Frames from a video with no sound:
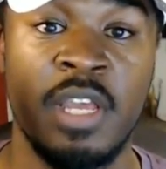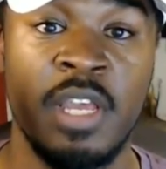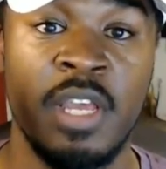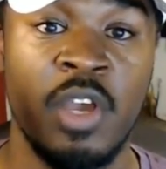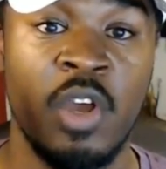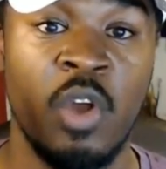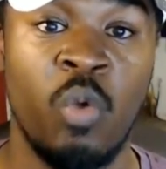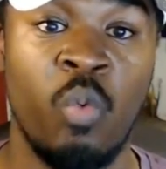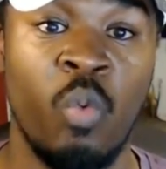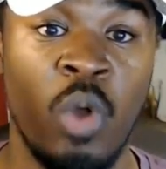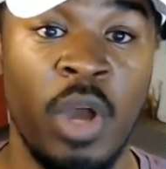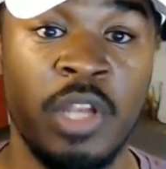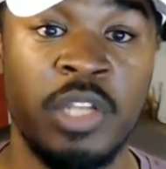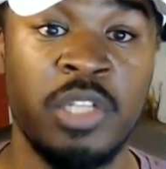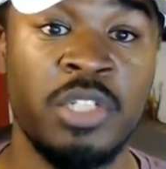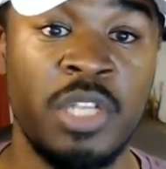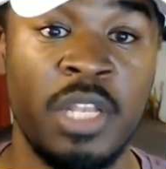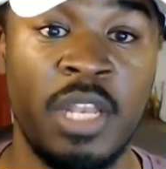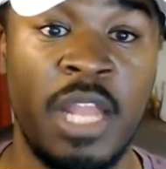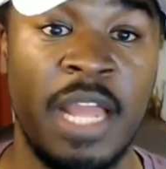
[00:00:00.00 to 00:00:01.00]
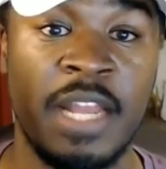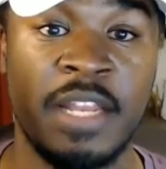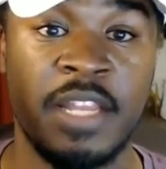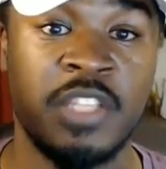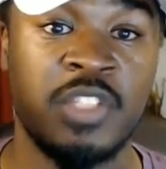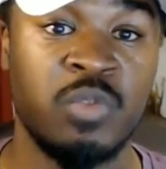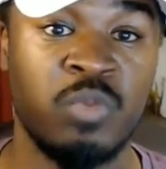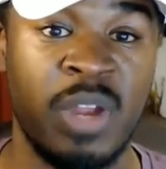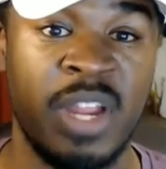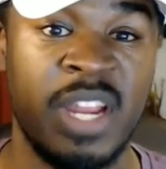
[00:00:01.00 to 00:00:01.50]
One like
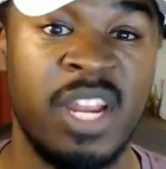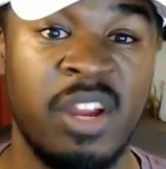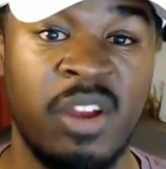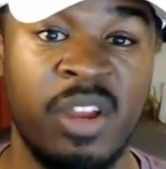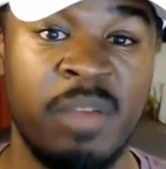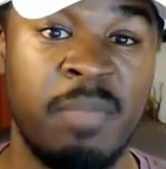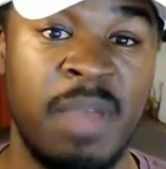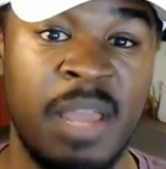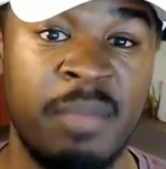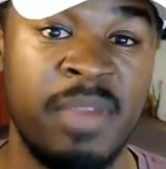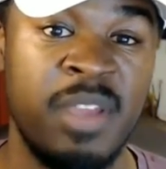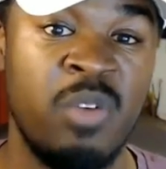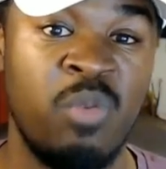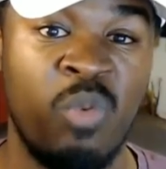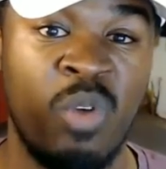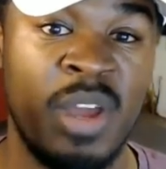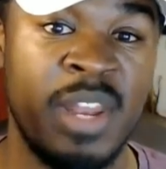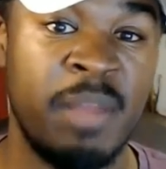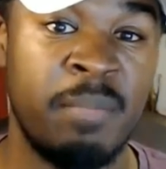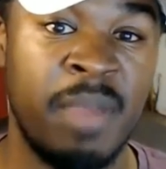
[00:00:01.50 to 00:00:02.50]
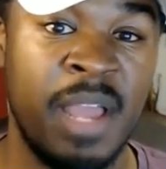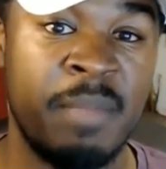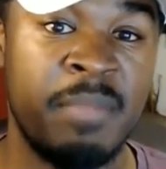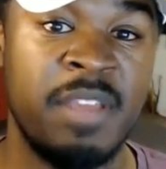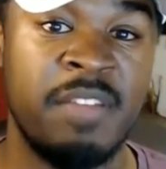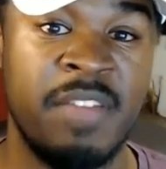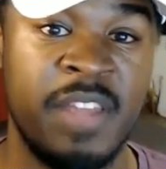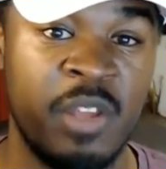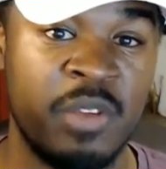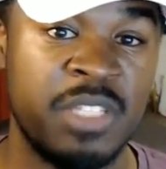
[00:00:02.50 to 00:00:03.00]
this one right here, it might be one that might be
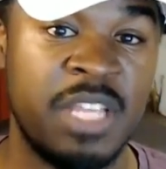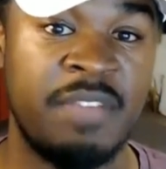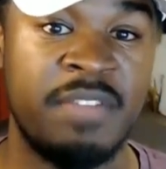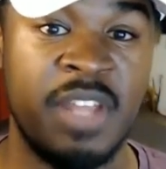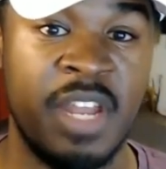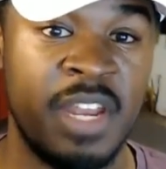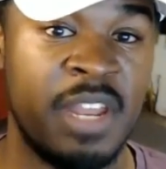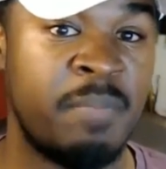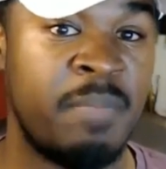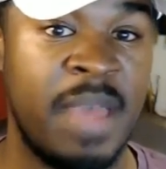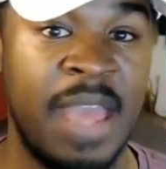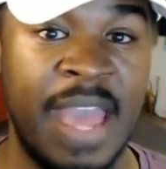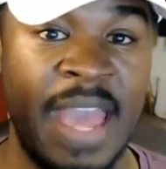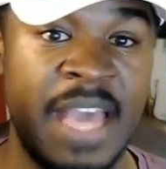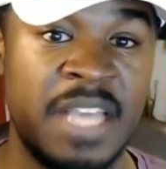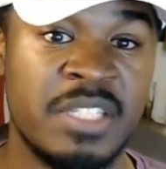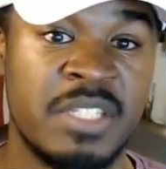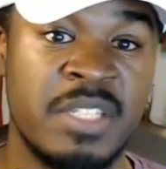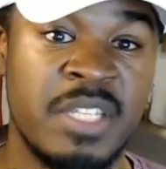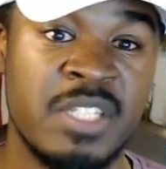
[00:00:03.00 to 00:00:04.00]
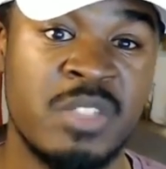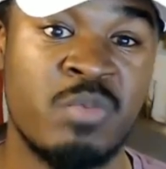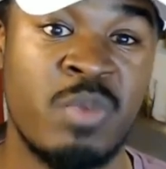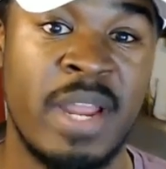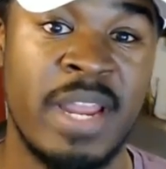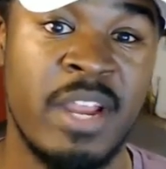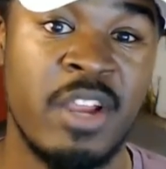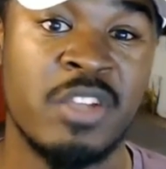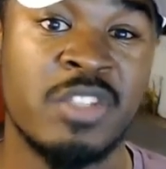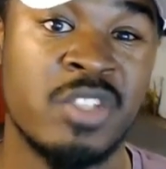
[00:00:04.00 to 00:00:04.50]
videos I've done in the past. This one right
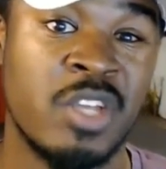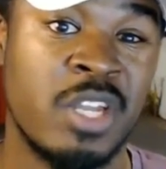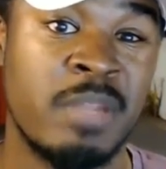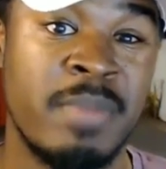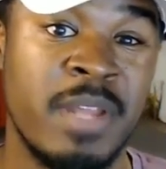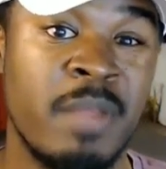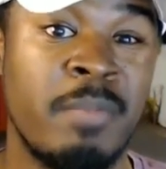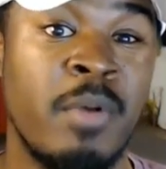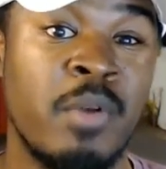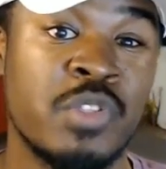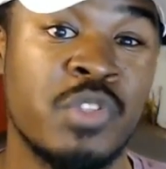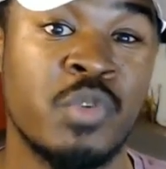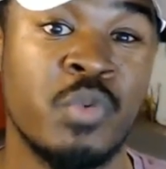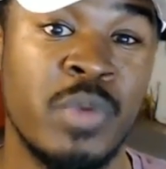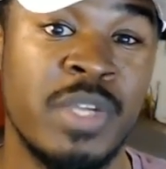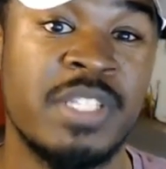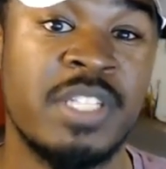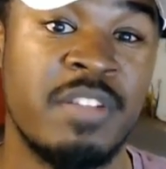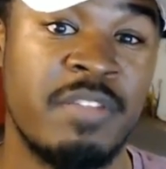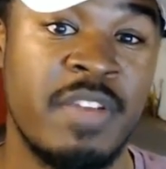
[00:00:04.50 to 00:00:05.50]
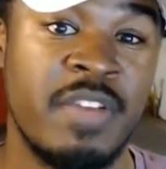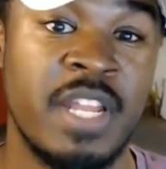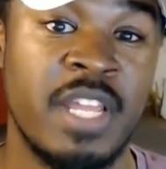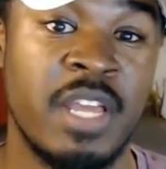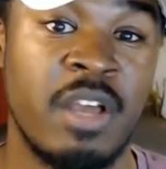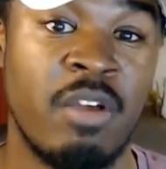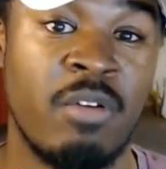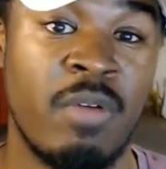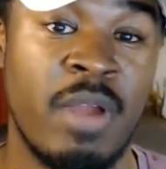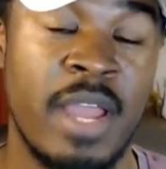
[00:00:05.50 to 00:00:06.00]
here is going to be the most recent video,
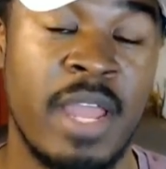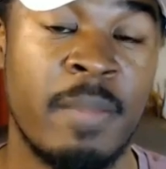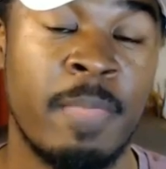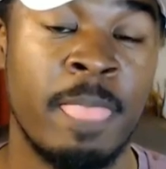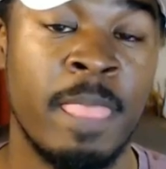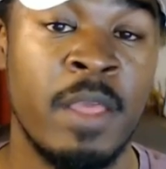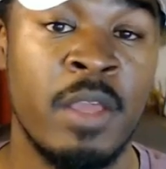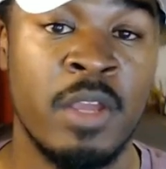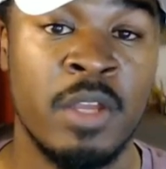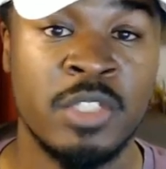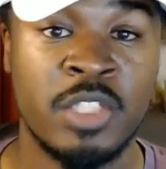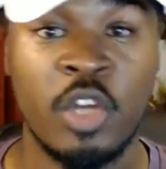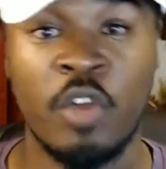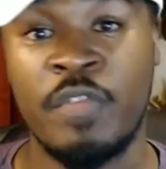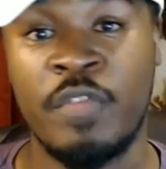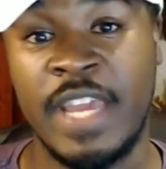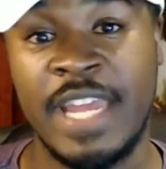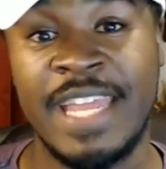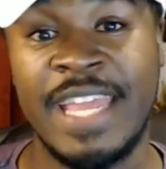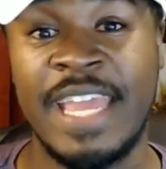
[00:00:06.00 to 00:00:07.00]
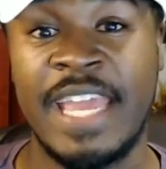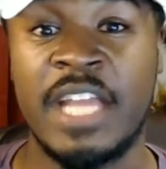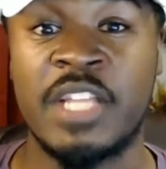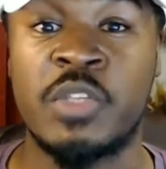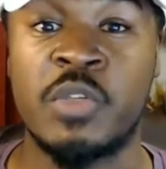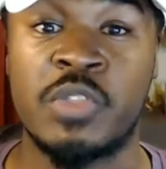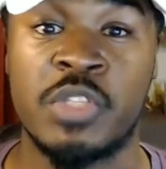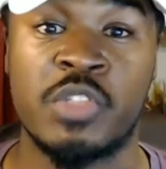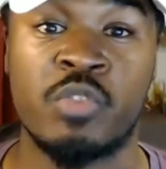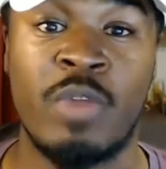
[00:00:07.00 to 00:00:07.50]
all right? Don't forget again
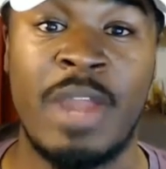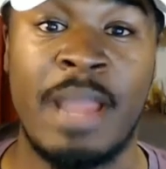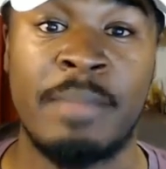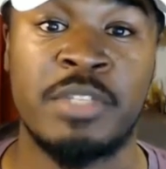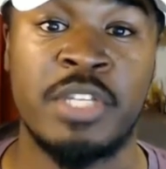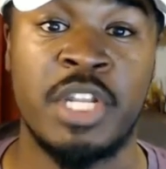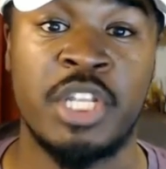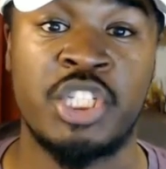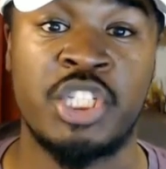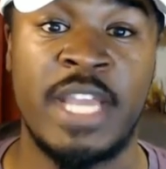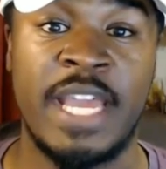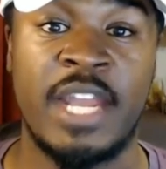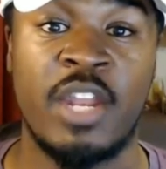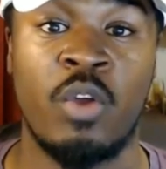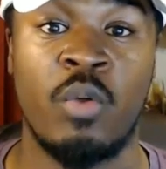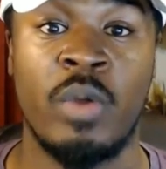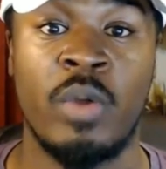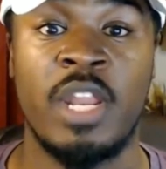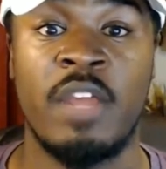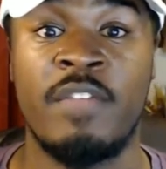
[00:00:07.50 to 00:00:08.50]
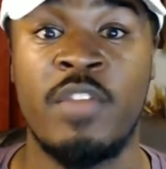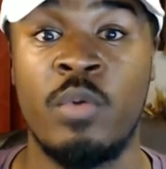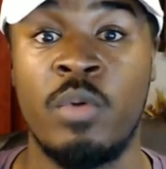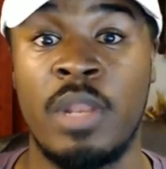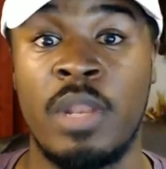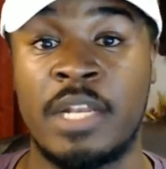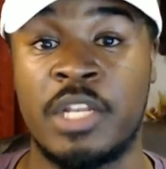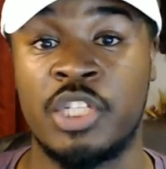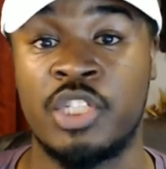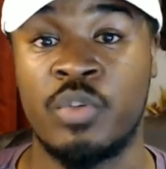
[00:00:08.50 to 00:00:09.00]
to subscribe to the channel. And if you would
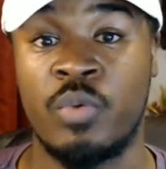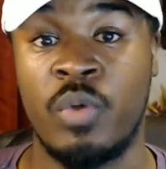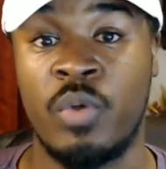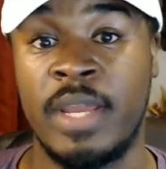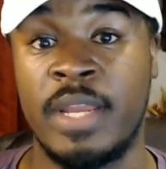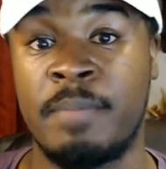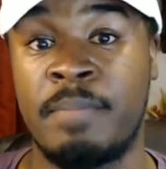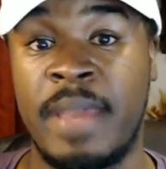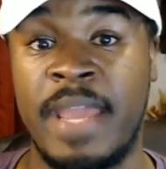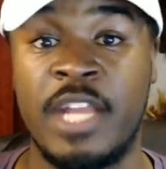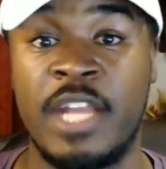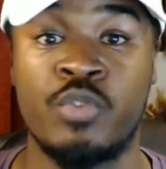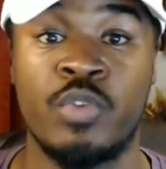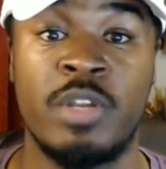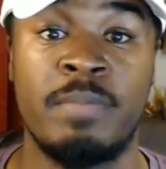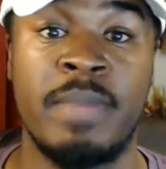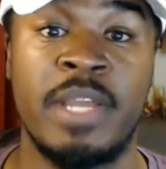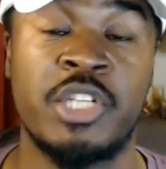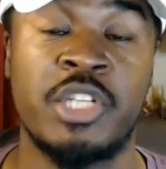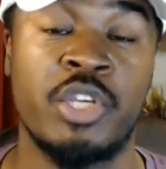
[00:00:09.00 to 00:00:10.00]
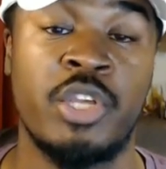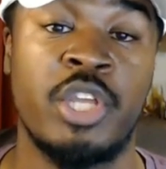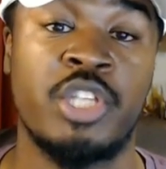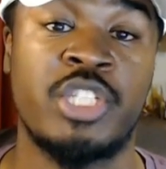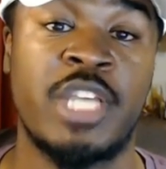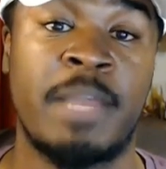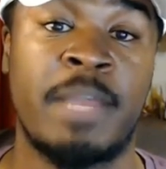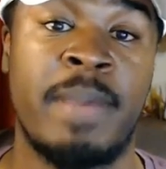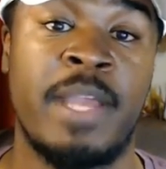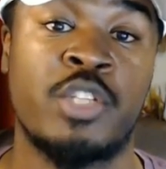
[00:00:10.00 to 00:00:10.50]
like to join Patreon, make sure you
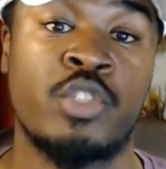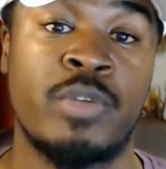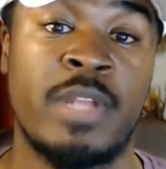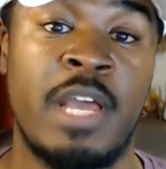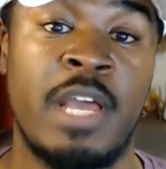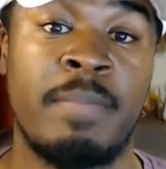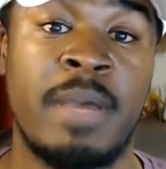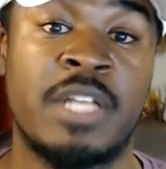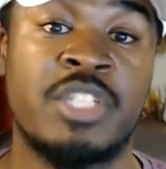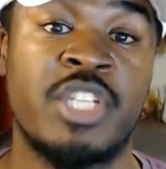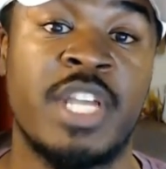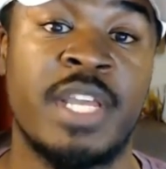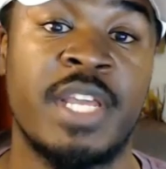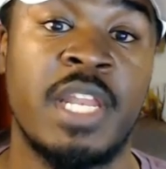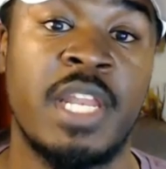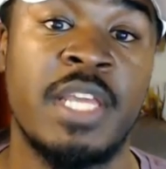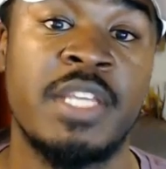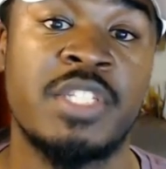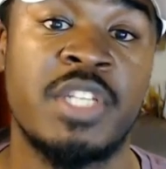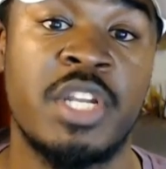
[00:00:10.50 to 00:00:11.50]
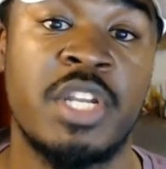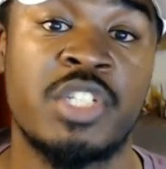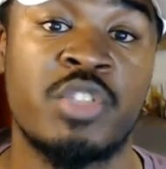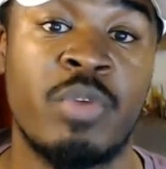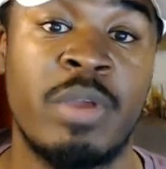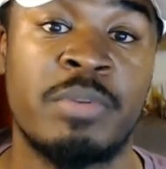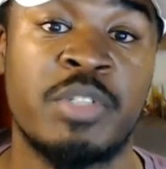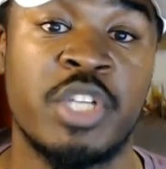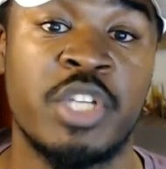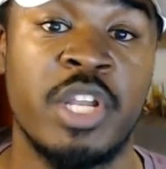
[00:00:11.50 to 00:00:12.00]
check Patreon out by checking the links in the
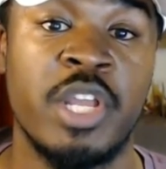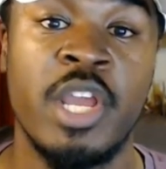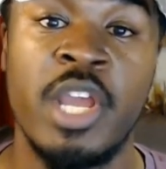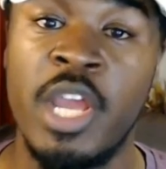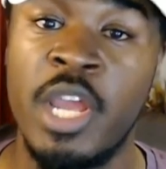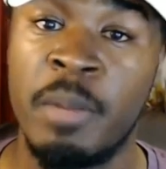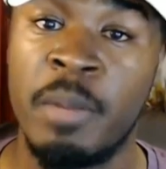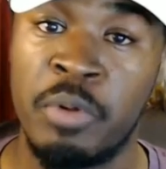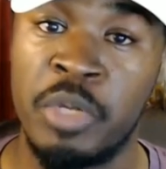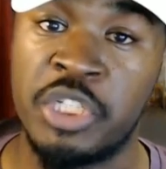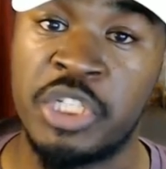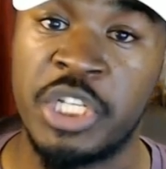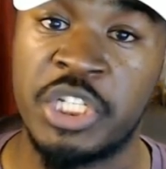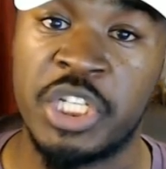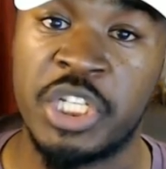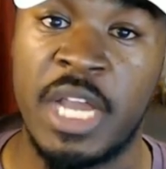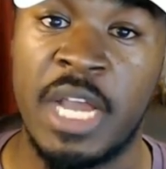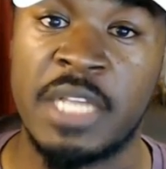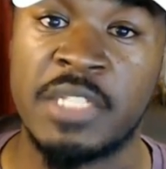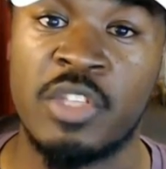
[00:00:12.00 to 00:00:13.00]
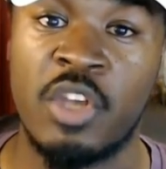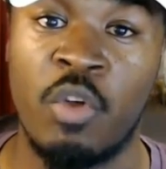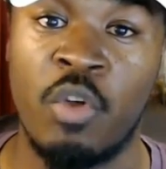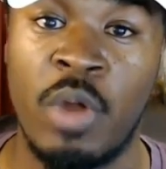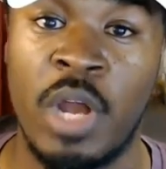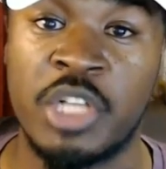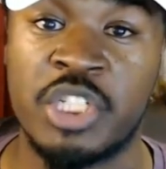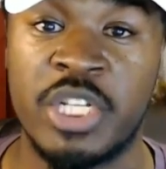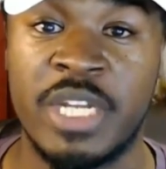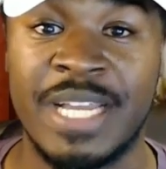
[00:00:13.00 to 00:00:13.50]
description. Appreciate you guys all
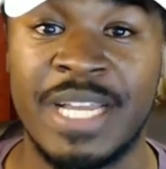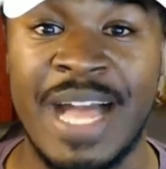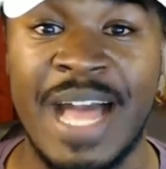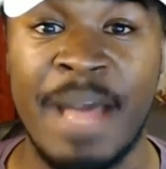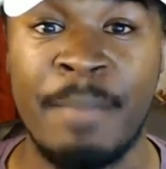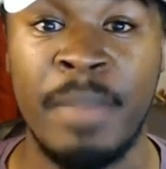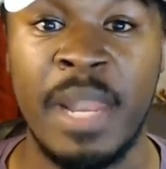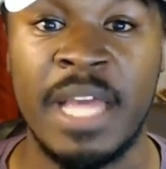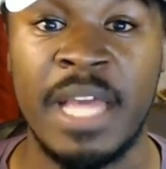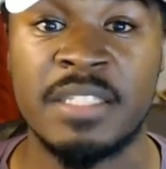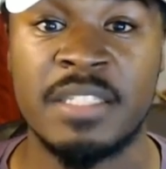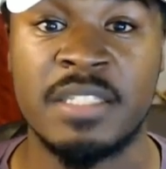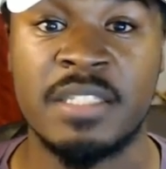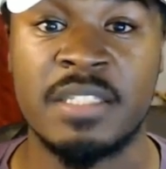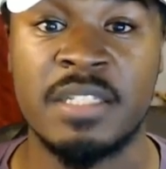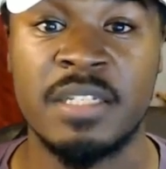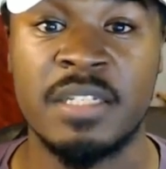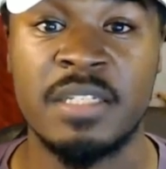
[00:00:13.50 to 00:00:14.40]
watching, and God bless.